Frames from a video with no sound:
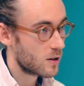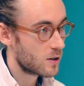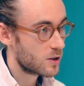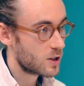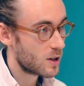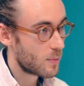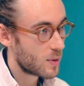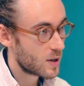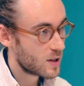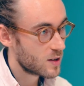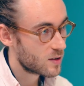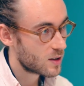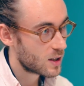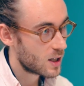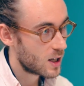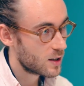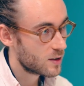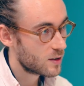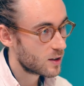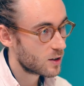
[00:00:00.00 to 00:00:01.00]
Japanese
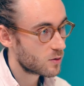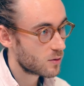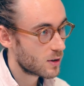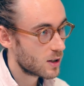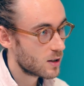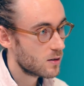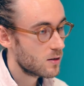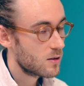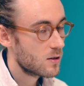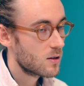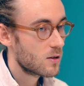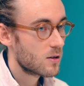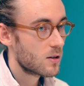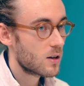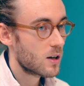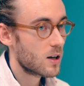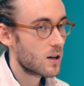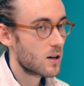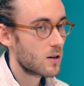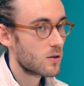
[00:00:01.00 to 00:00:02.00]
clients as well,
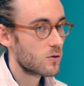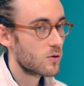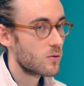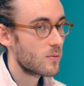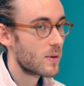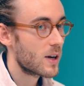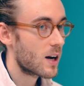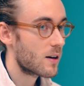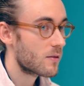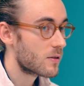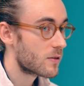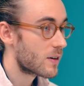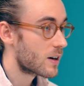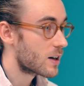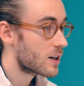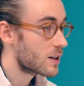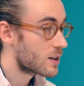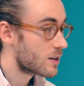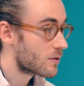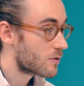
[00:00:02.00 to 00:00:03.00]
who may have a
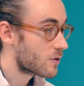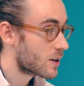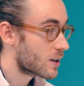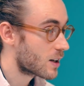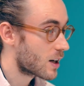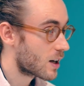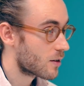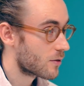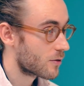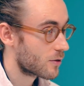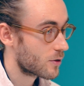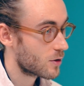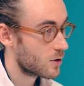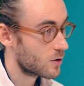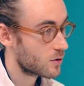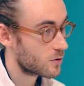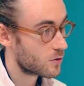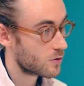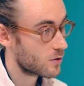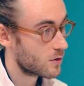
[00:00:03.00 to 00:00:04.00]
very different kind of
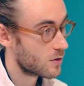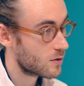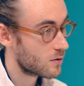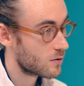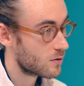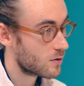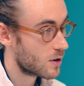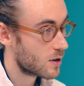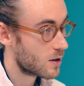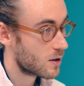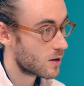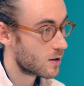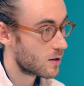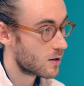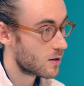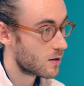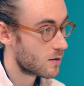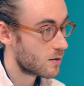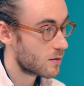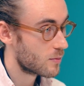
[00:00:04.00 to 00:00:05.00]

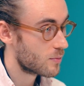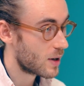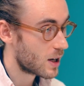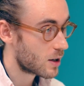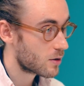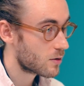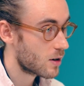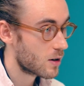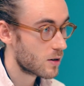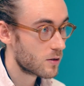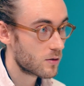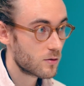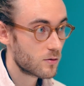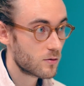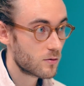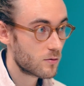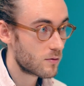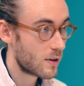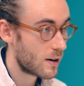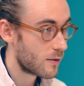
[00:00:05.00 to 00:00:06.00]
cultural background,
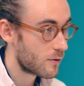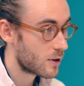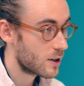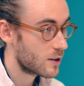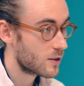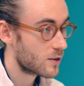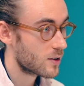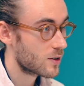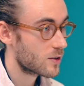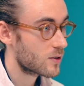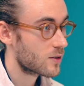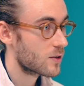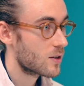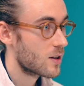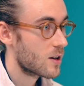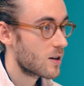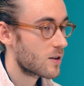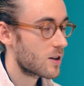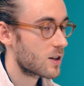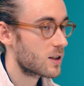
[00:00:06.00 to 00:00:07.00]
references
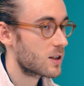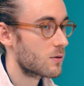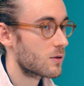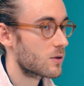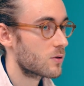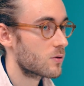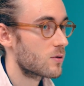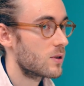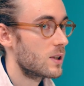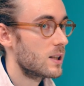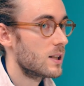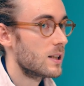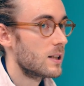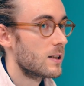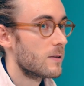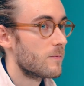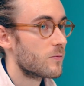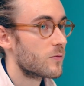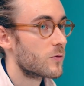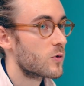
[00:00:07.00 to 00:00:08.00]
that they want to.
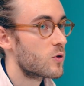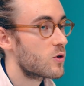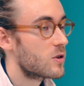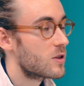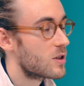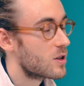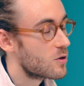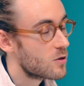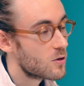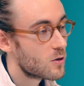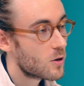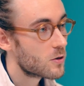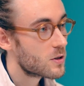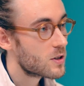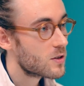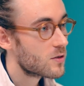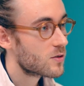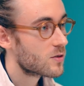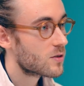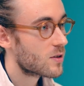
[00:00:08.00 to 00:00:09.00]
Did you
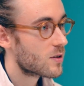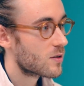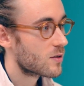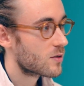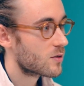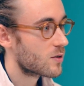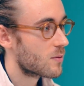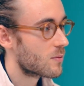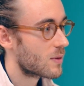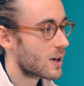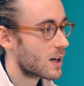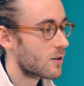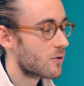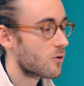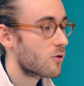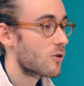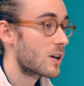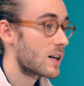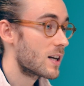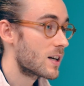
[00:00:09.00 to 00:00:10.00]
notice some kind
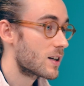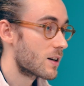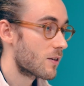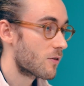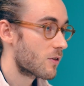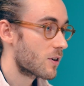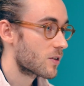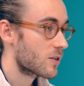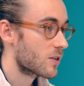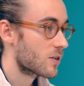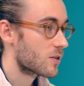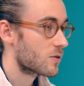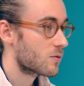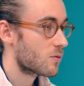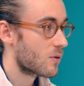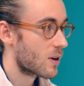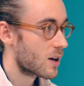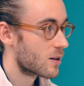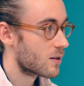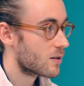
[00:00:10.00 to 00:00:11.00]
of clear differences
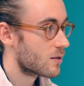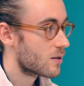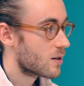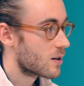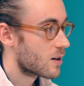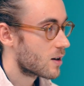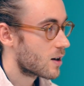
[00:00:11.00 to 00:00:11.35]
when